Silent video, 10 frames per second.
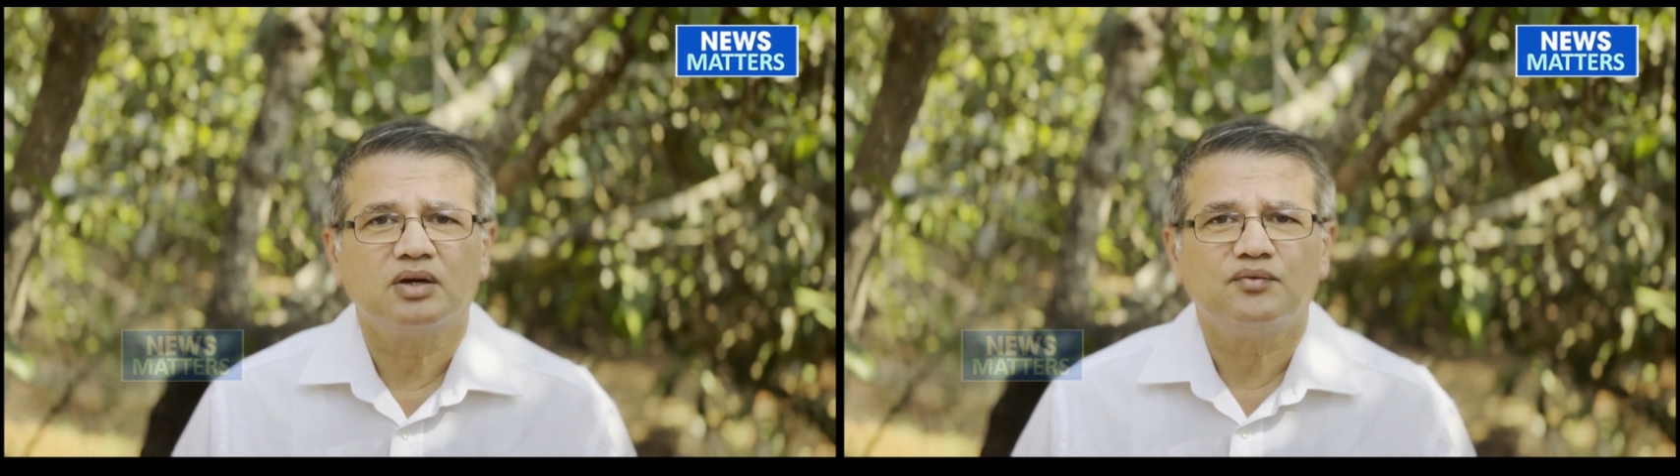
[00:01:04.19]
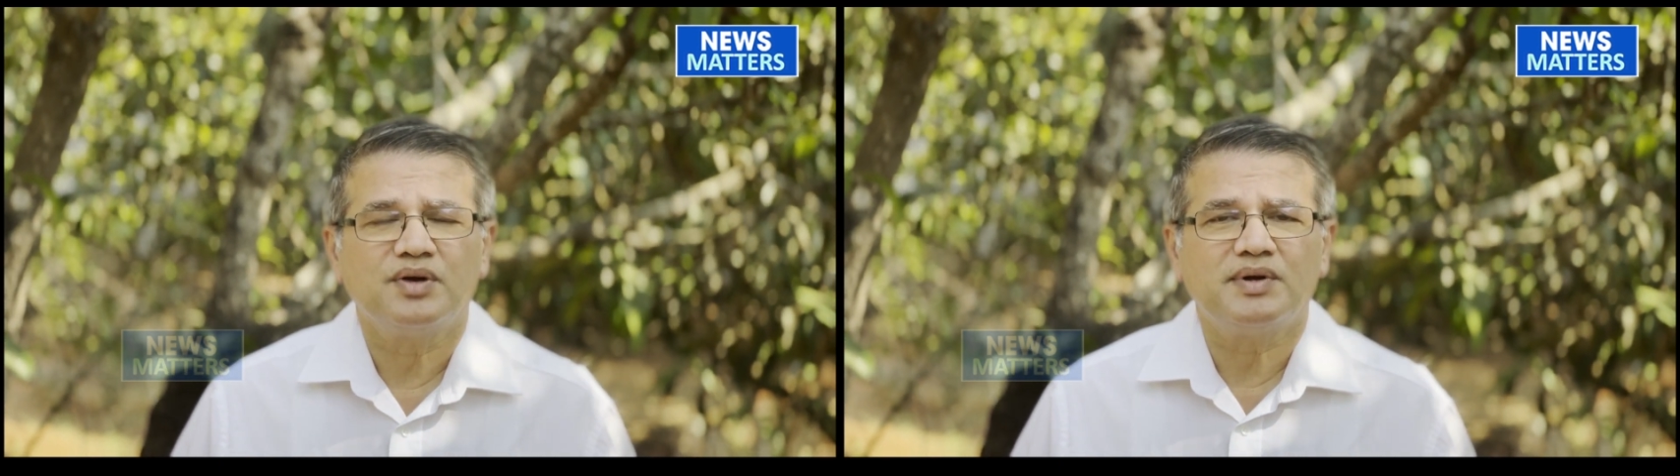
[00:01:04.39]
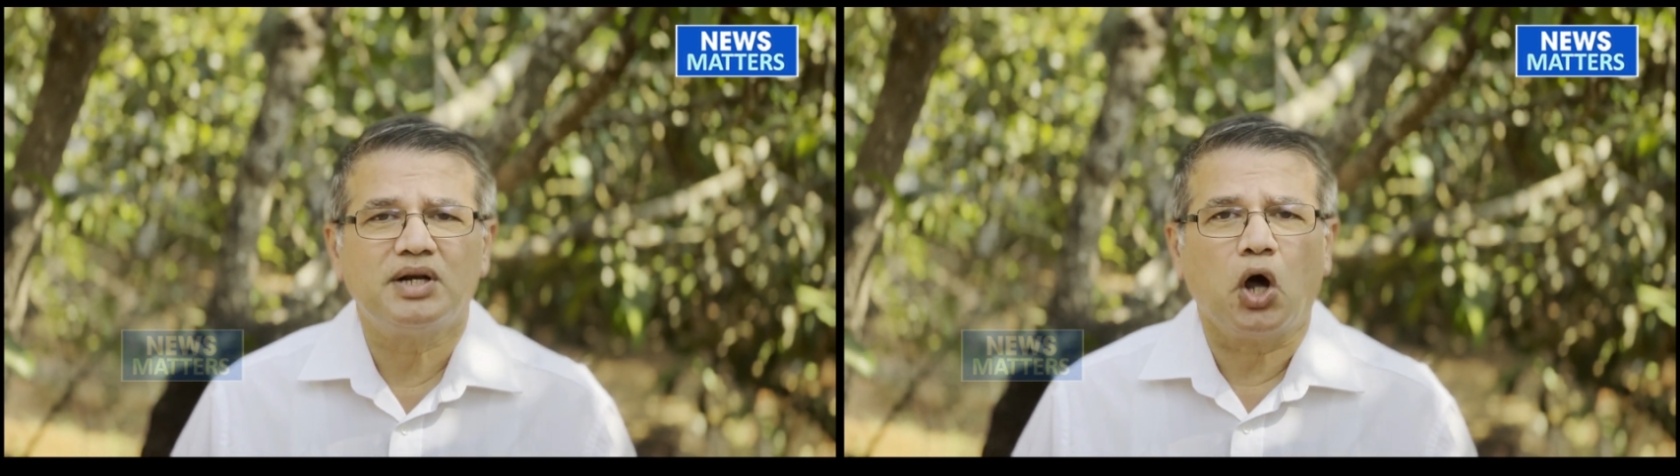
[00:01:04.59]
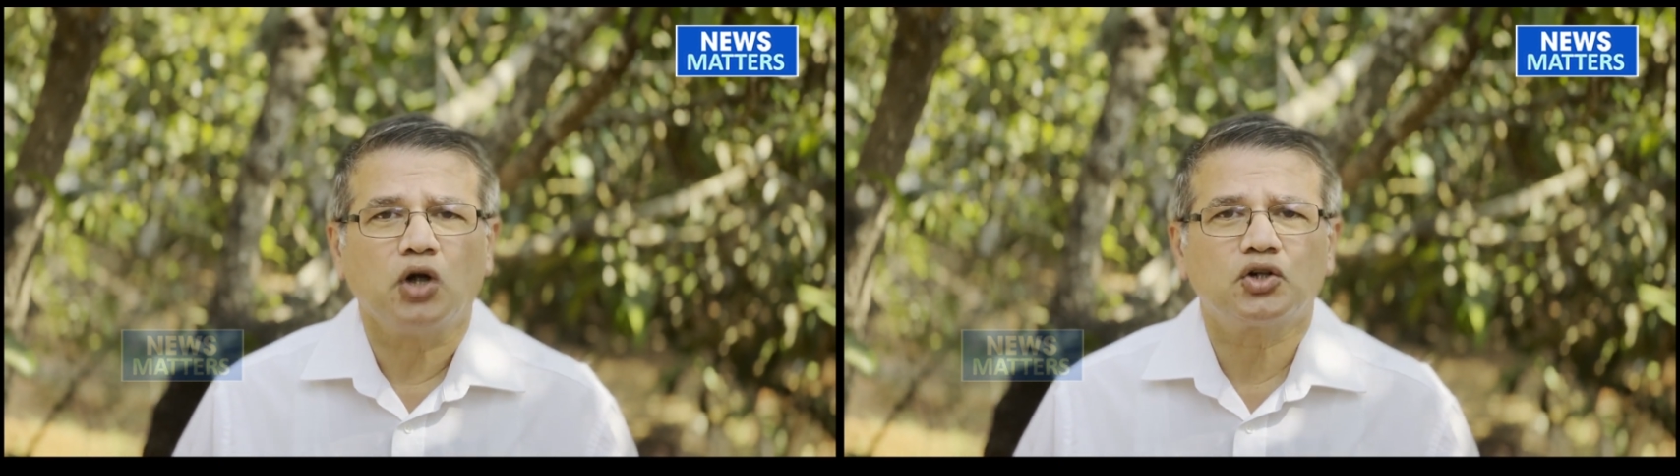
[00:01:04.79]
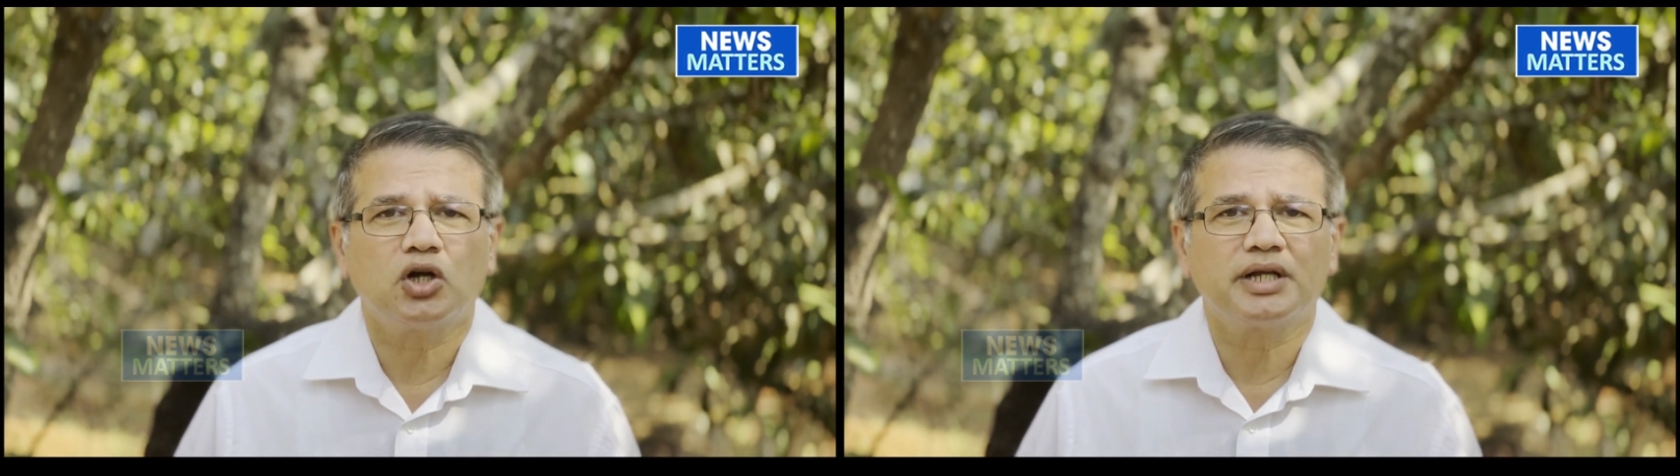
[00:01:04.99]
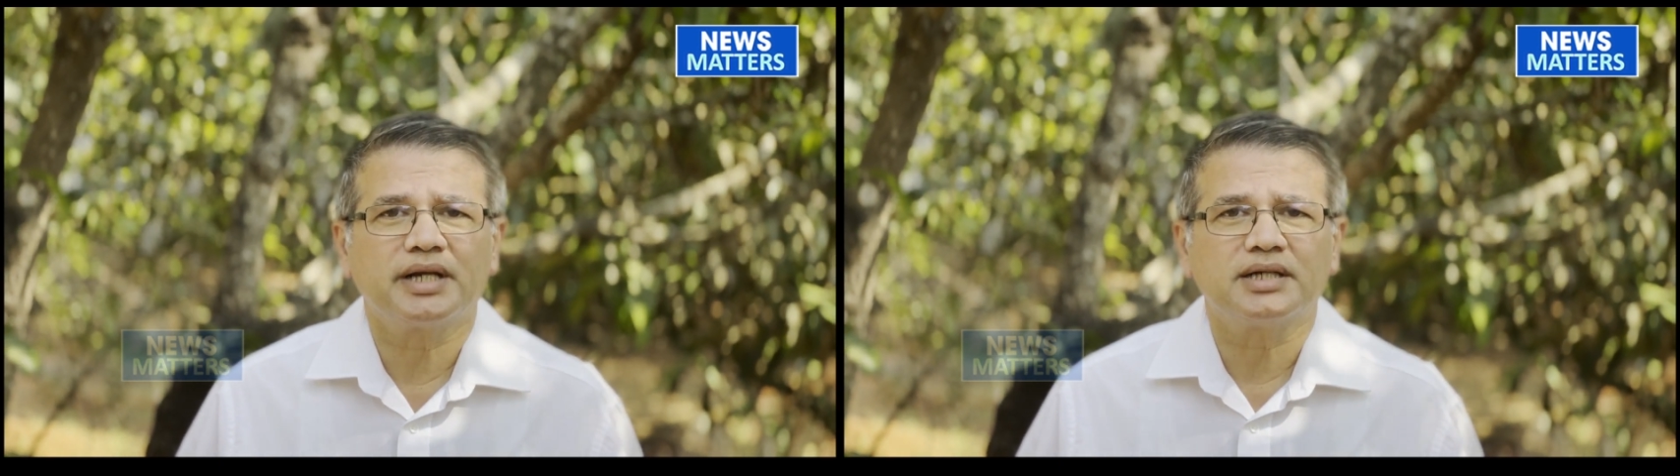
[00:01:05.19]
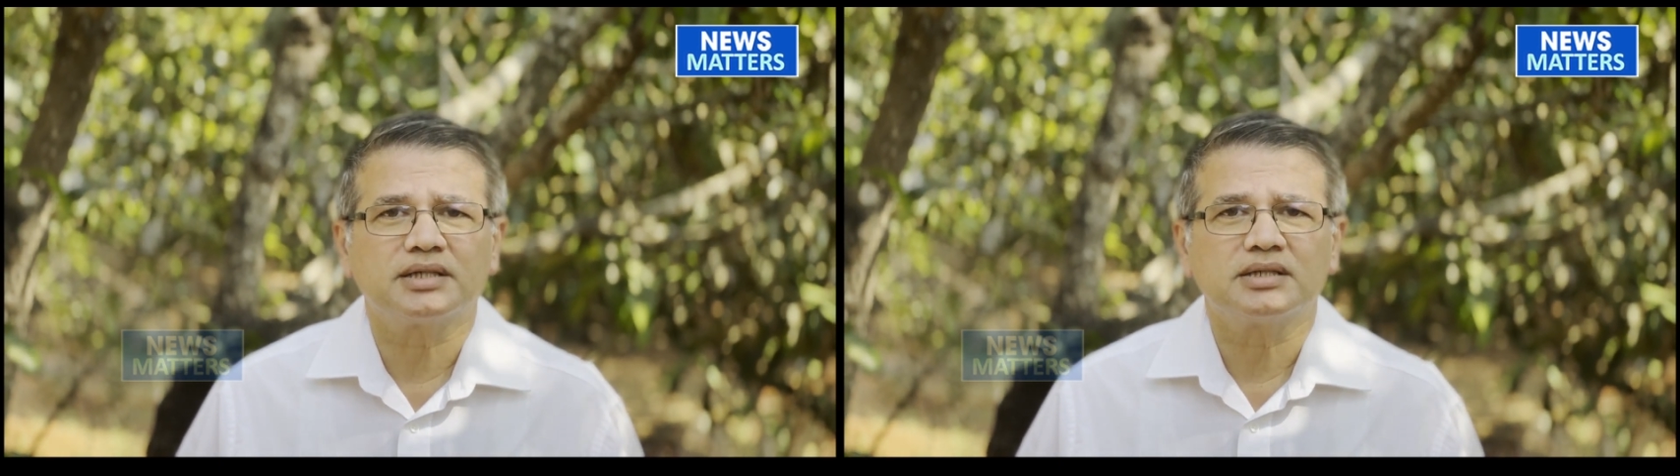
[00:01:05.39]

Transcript: we will not tolerate